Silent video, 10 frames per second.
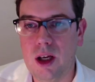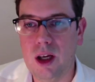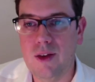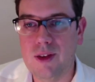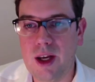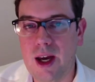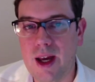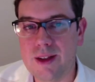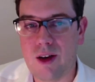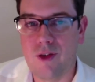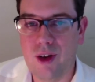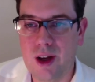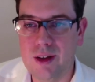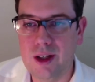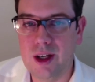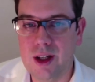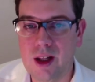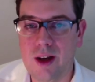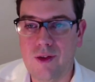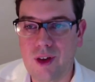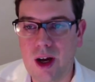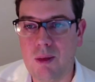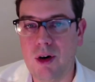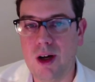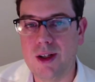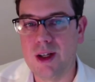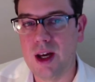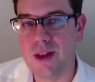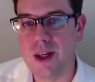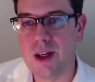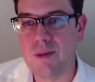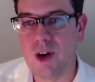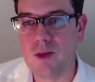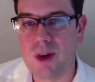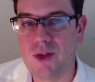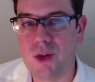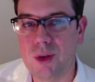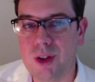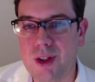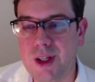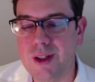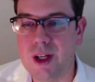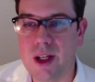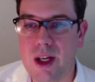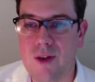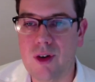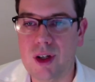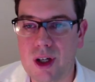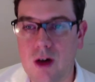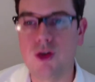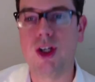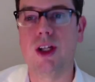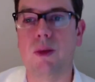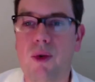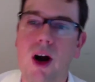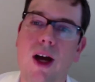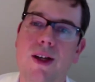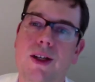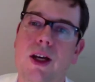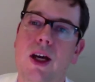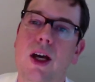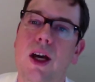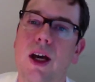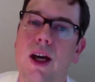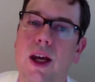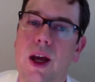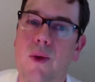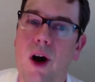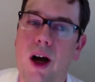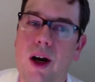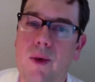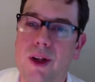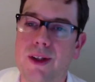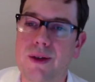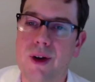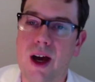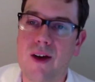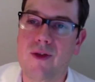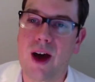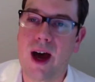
if they ask a fair deal, a fair price, I think Warren Buffett would, he said, never negotiate the price. He rather wants to have